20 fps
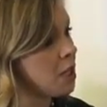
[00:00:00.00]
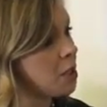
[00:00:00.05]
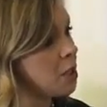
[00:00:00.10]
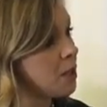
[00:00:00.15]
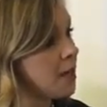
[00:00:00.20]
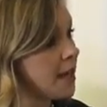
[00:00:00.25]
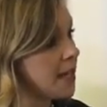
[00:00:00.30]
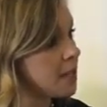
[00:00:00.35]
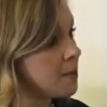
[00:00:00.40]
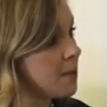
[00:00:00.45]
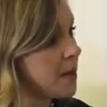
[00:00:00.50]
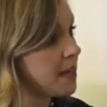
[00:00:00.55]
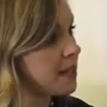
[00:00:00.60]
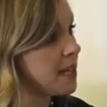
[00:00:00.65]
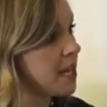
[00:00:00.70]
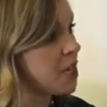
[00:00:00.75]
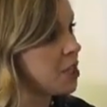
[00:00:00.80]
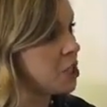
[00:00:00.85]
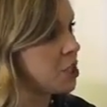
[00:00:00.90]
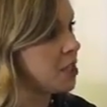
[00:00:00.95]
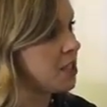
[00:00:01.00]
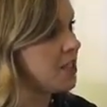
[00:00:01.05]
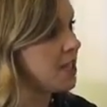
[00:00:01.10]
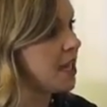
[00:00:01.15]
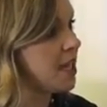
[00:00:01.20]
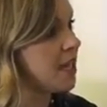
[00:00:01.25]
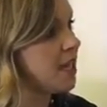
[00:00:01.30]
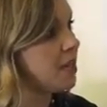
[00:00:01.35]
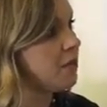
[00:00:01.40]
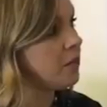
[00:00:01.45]
and your expectations
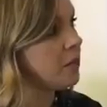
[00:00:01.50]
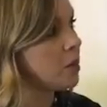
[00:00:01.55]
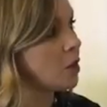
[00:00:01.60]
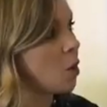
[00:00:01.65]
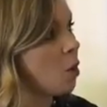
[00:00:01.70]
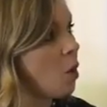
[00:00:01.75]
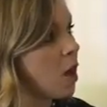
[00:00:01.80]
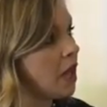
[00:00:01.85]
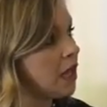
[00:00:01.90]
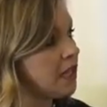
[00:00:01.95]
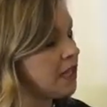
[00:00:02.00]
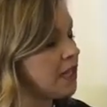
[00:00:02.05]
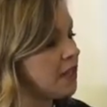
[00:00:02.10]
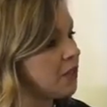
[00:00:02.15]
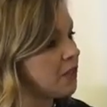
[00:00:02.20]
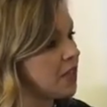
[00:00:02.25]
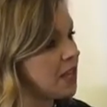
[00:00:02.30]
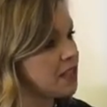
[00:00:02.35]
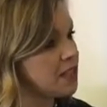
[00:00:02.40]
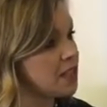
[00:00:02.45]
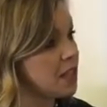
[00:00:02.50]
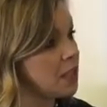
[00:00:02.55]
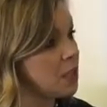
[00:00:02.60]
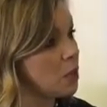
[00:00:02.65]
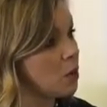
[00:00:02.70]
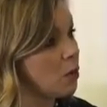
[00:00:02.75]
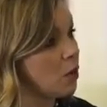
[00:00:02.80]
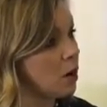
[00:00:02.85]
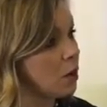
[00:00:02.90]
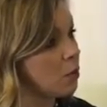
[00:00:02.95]
and either the quality of things that
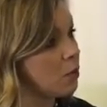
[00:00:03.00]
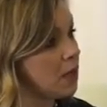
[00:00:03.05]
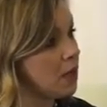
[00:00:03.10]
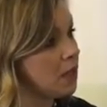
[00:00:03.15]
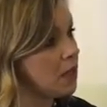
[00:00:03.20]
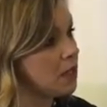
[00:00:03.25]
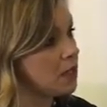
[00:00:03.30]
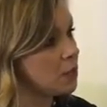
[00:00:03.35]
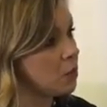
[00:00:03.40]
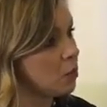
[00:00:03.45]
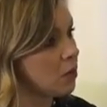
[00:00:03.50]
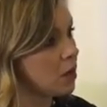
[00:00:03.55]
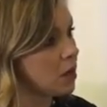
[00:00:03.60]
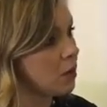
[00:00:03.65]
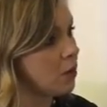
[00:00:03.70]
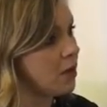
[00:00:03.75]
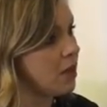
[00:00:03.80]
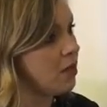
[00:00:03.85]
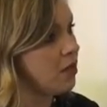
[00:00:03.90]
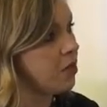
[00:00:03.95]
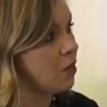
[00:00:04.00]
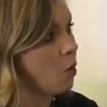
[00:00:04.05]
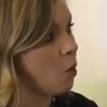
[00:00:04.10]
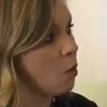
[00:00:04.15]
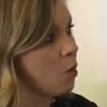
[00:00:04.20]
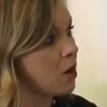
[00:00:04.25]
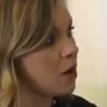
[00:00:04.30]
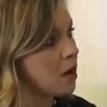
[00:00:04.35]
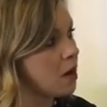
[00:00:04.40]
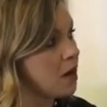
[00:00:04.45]
you are willing to work with,
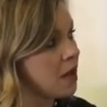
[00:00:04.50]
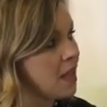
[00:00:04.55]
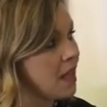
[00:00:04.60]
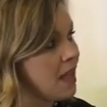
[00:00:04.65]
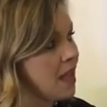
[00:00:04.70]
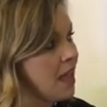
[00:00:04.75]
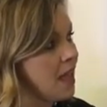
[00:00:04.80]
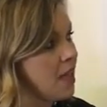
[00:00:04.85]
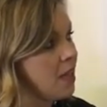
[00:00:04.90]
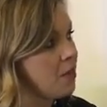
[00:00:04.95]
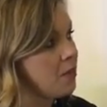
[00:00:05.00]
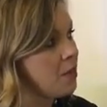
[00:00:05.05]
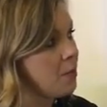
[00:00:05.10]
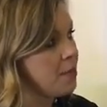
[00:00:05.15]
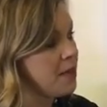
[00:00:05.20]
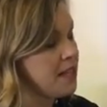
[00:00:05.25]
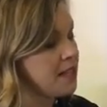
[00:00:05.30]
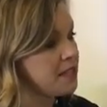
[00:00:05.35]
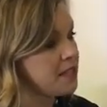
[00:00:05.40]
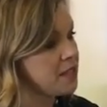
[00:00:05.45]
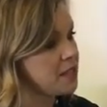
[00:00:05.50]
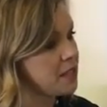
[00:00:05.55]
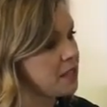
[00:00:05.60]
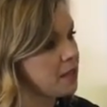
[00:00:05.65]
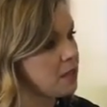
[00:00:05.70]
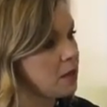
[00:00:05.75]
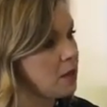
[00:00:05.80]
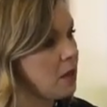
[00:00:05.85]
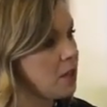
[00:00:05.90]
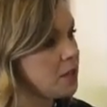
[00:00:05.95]
or the pieces that
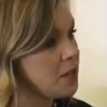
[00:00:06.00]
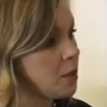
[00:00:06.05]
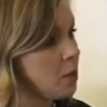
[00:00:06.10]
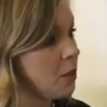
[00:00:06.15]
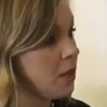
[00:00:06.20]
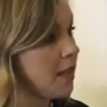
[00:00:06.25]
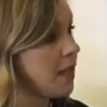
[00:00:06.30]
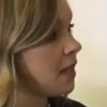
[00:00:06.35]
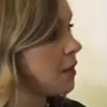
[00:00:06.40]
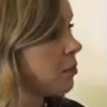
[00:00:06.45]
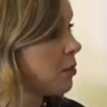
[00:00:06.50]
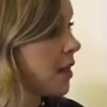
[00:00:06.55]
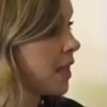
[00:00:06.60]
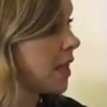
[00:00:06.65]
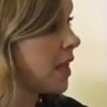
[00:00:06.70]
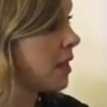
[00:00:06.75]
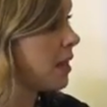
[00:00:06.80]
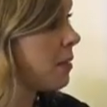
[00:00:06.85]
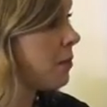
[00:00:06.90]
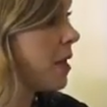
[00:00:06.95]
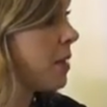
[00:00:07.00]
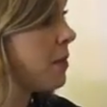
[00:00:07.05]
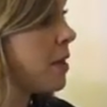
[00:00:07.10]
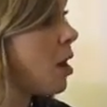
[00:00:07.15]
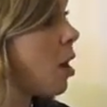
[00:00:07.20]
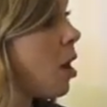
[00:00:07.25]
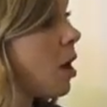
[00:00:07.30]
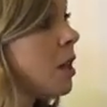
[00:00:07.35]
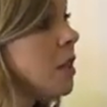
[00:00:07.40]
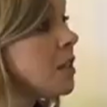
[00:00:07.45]
you're also willing to bring in that maybe
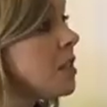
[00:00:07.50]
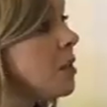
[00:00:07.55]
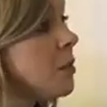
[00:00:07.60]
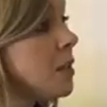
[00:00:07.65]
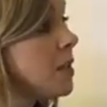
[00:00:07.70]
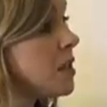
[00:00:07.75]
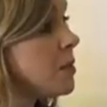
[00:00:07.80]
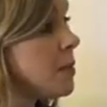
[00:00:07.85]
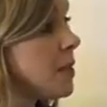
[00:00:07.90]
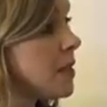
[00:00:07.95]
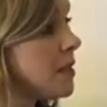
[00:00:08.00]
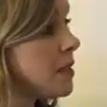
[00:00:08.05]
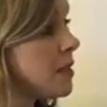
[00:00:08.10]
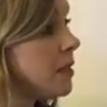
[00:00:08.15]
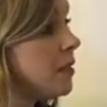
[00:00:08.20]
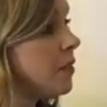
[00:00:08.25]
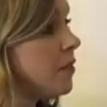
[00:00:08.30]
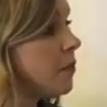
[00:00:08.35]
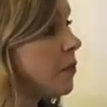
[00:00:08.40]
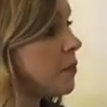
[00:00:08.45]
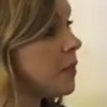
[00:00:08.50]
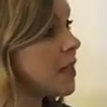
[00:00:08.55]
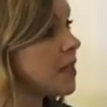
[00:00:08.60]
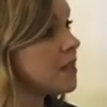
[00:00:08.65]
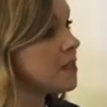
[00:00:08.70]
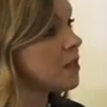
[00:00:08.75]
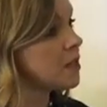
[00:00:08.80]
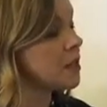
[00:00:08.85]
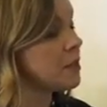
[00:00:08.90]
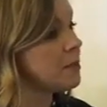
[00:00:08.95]
aren't so expensive.
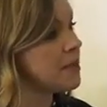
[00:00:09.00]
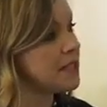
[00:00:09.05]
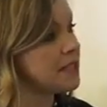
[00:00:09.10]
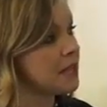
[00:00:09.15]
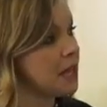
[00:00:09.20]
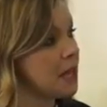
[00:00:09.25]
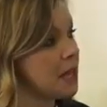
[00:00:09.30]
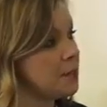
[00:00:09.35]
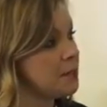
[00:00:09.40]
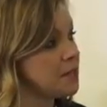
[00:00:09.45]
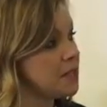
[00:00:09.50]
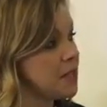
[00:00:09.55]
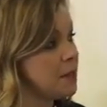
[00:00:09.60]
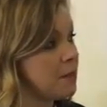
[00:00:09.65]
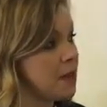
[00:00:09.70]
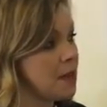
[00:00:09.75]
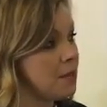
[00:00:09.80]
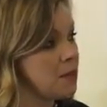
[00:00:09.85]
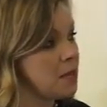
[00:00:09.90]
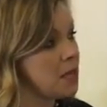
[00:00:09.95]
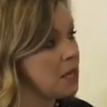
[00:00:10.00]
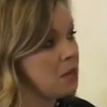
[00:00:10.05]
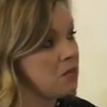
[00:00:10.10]
Because there can be times that maybe